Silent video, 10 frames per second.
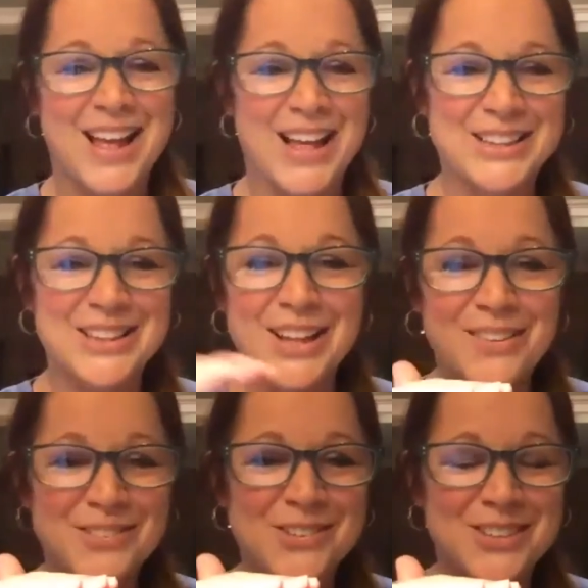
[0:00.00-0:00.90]
a
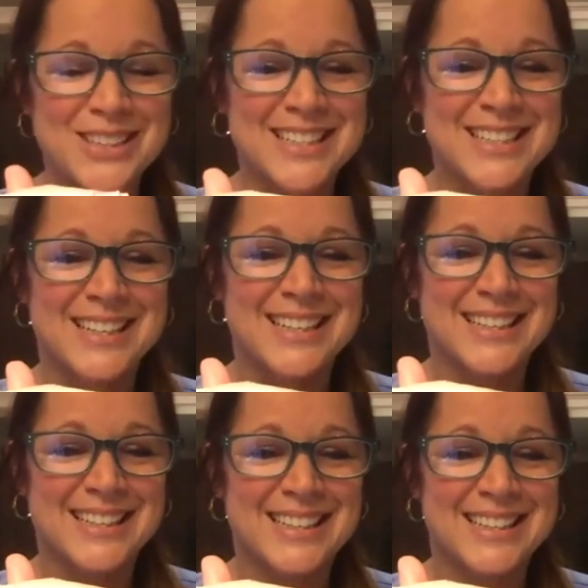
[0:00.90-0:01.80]
level
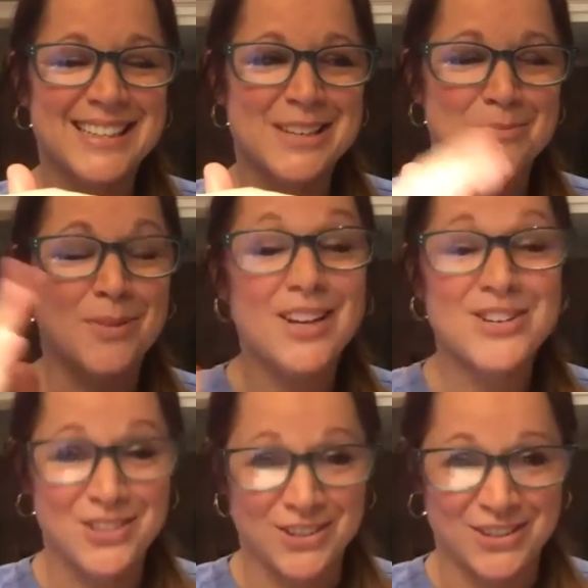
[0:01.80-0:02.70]
blood
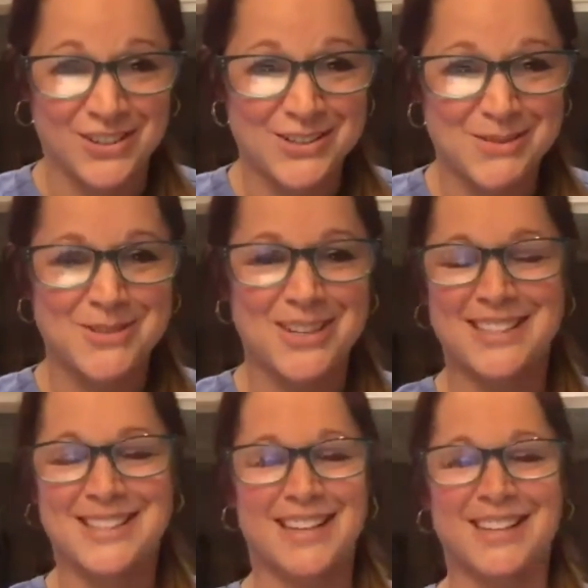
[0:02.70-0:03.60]
sugar. That's what I'm trying
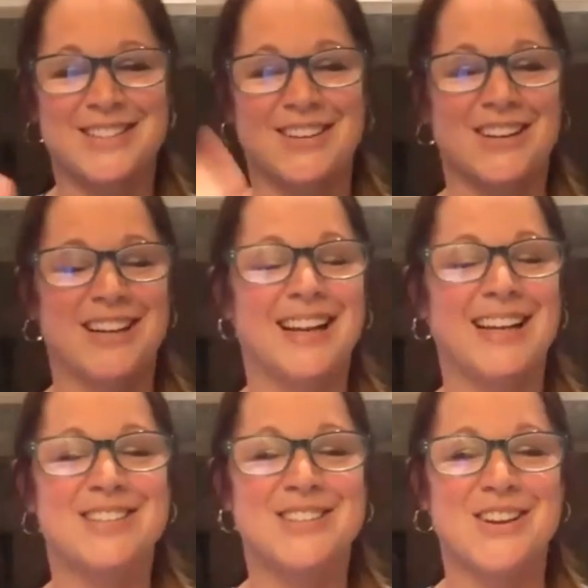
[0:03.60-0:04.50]
to say. Sorry.
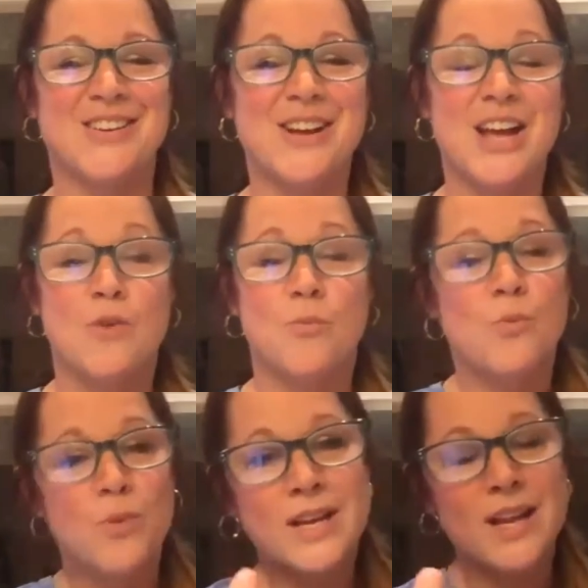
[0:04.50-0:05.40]
And so when
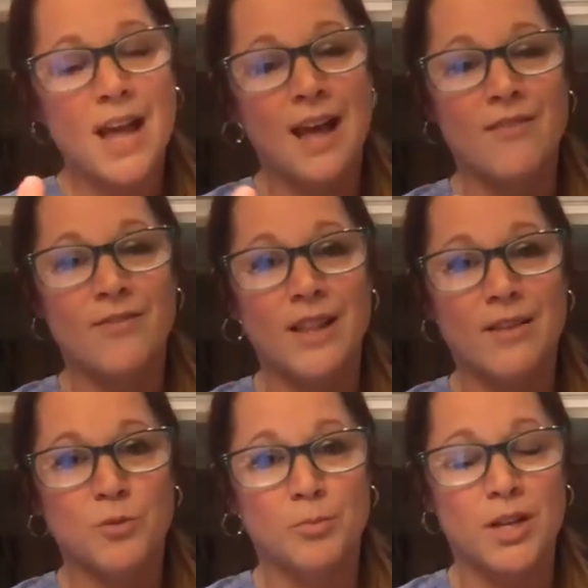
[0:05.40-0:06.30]
we can have
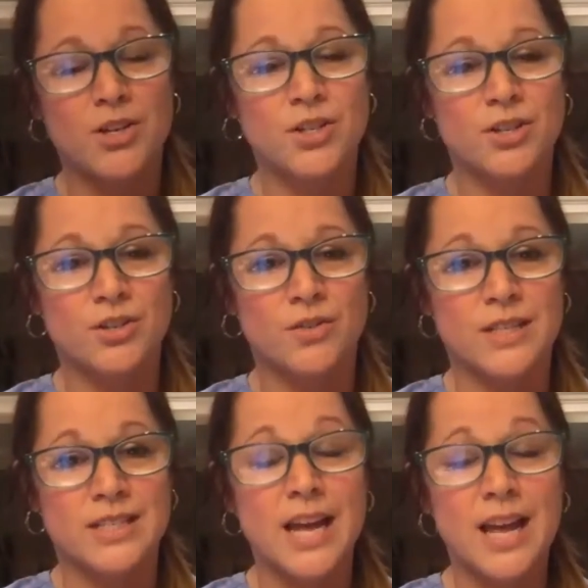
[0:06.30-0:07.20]
level blood sugar during the
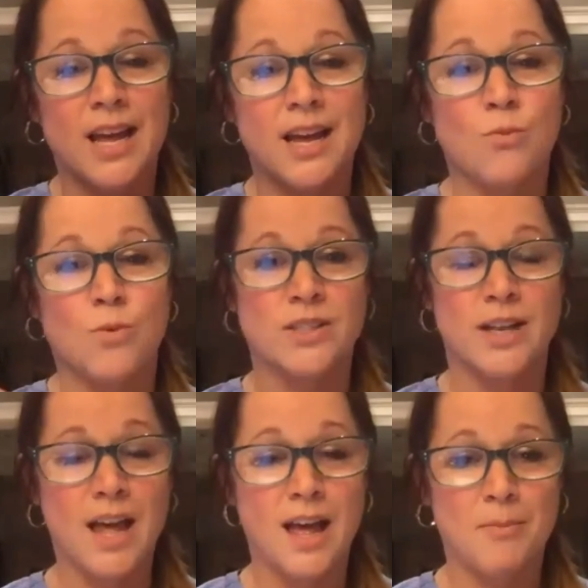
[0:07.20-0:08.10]
day, what's going
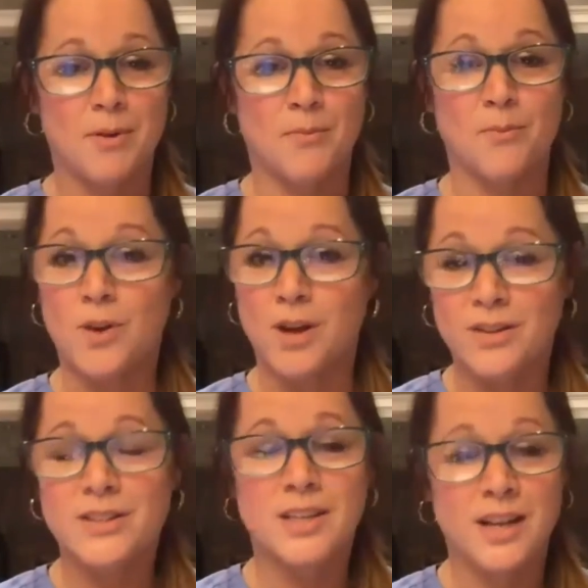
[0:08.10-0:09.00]
to happen? Well,
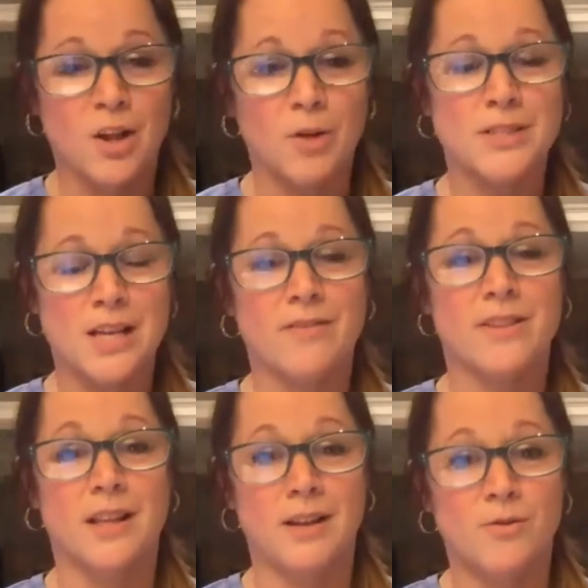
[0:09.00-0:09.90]
it's going to help us have
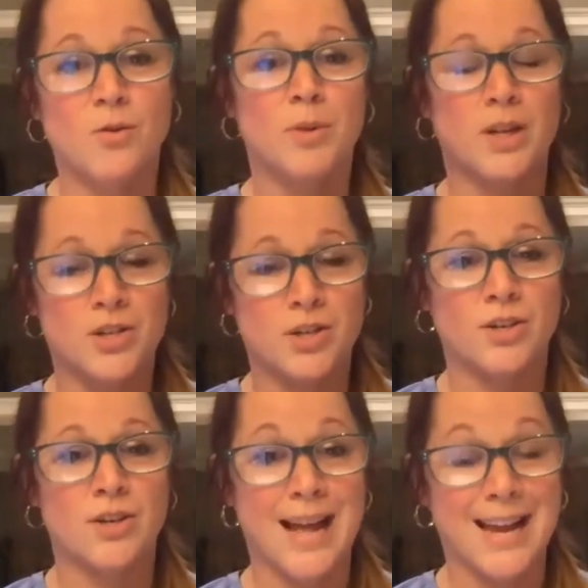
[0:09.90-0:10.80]
level blood
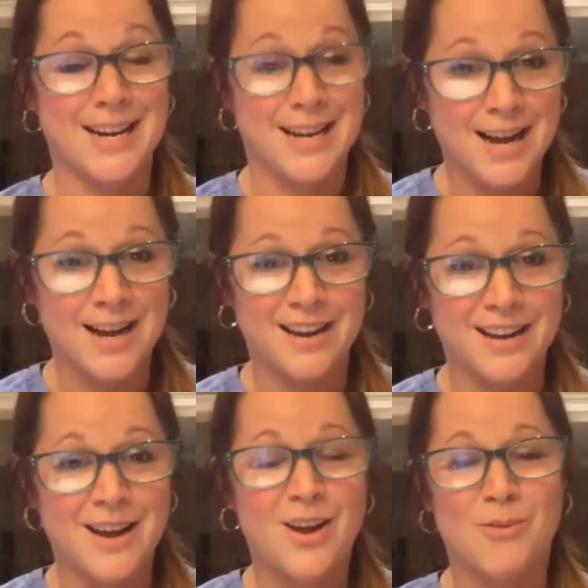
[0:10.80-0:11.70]
sugar at night,
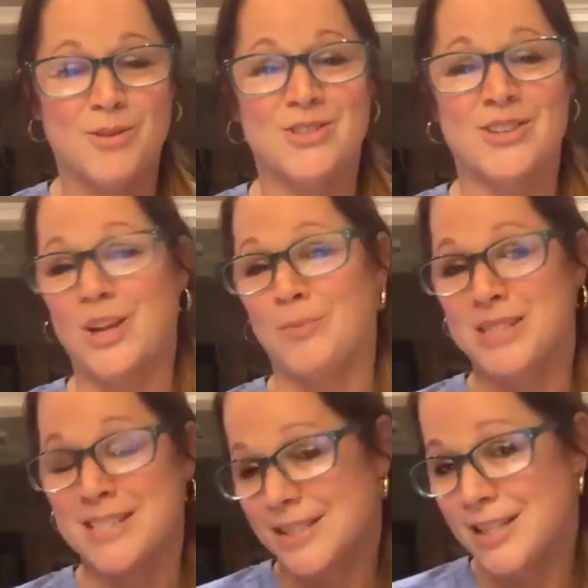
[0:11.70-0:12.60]
which is going to help
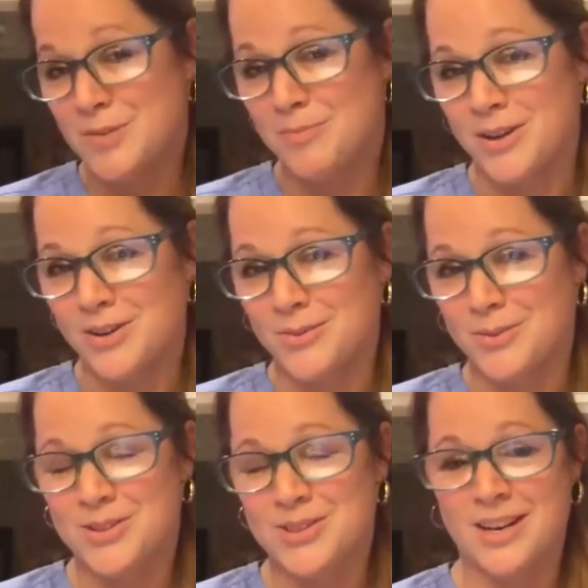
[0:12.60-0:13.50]
us sleep better,
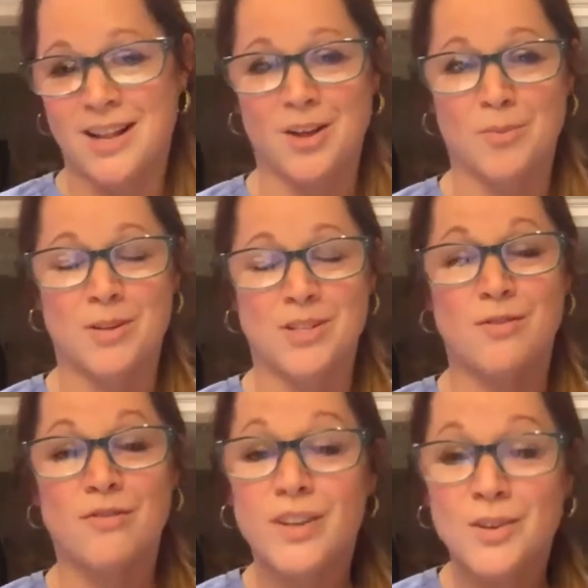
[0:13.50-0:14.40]
which is going to help us
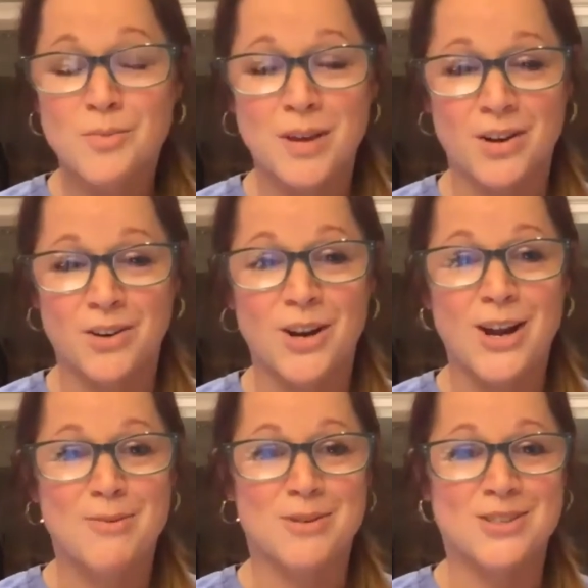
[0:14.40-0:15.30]
feel better,
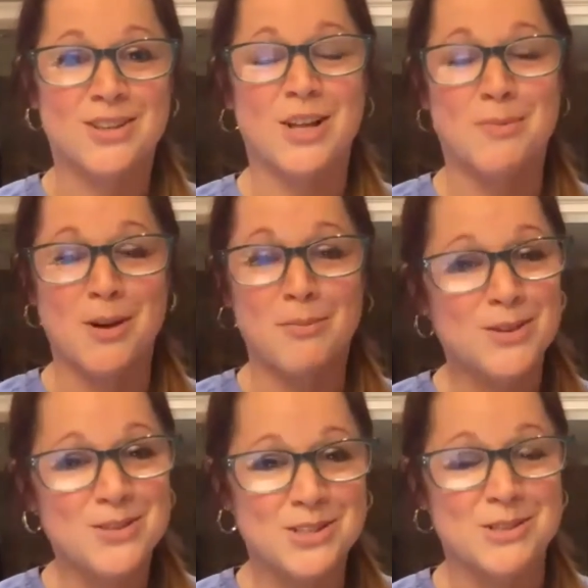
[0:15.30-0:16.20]
which is going to help our
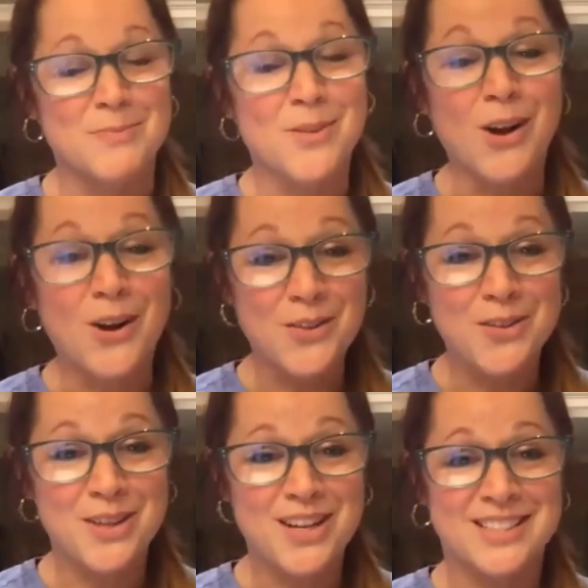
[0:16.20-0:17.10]
immune system, all the
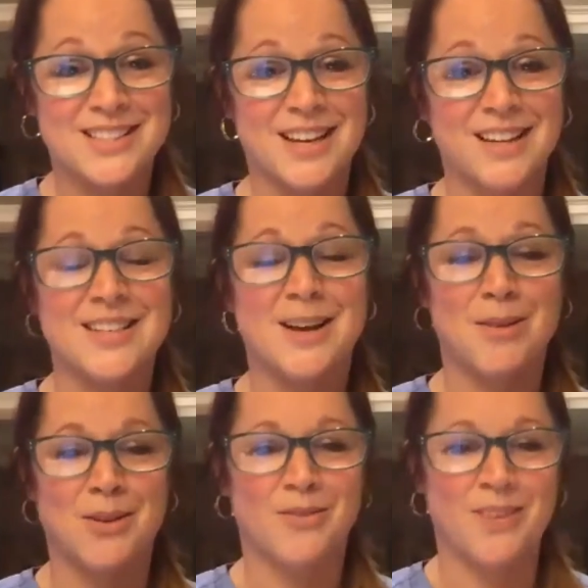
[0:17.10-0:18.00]
things. It's like a
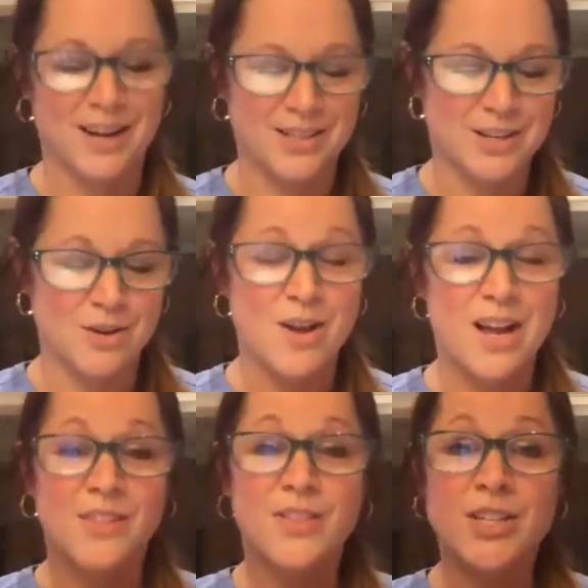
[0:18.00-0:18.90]
domino effect. So
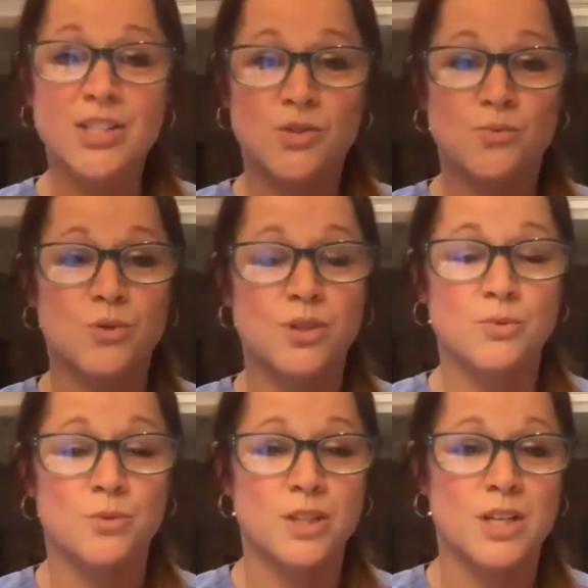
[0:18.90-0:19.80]
this is really,
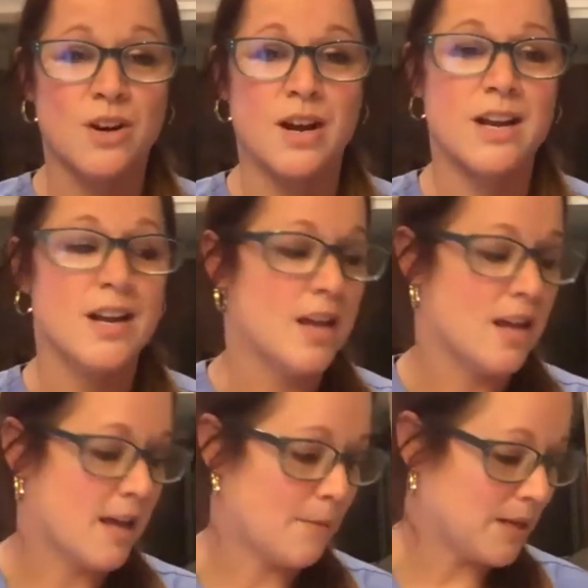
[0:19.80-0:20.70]
really great.
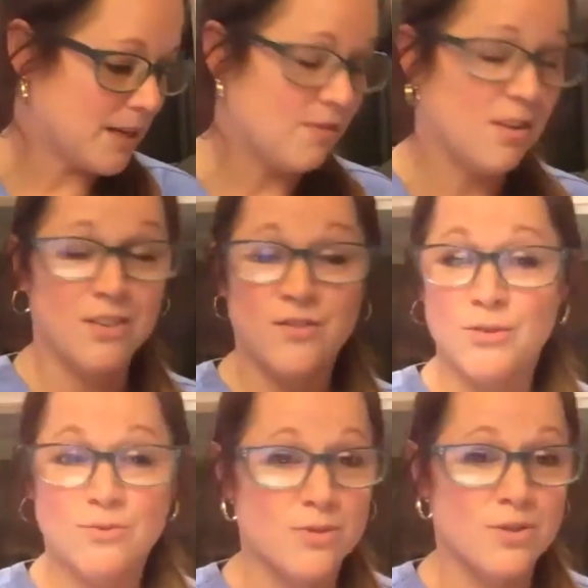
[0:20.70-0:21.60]
Even if
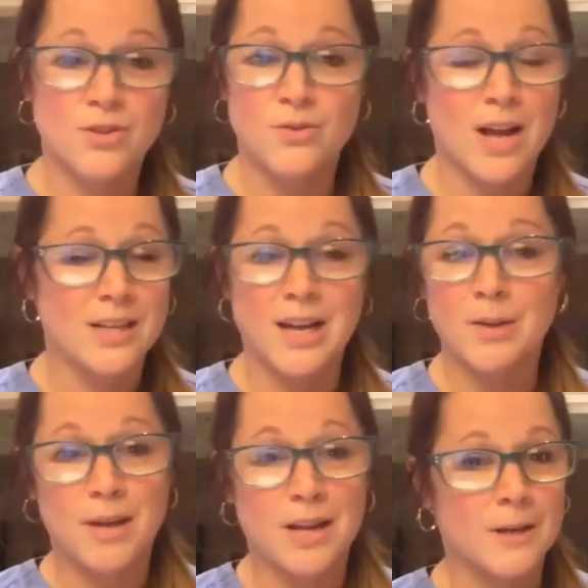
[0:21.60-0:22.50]
you're not
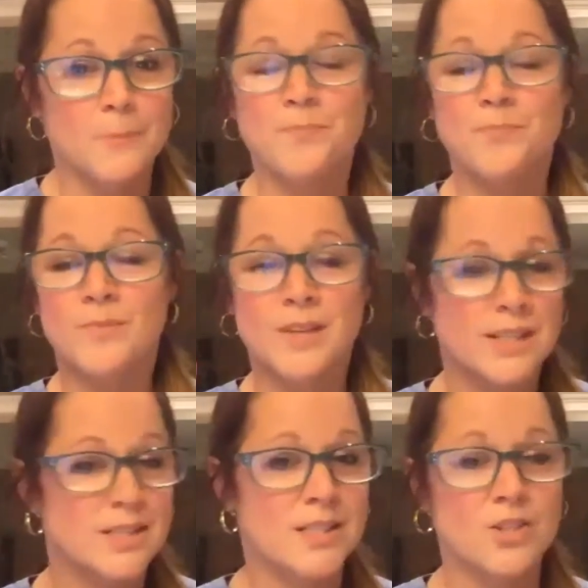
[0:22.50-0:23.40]
diabetic,
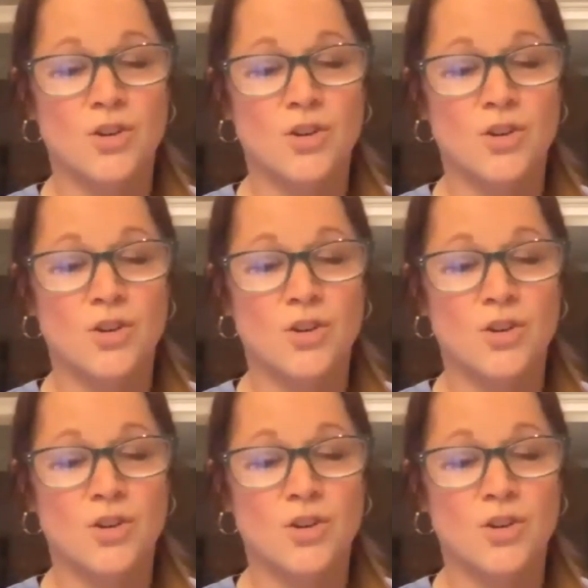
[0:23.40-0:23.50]
it's such a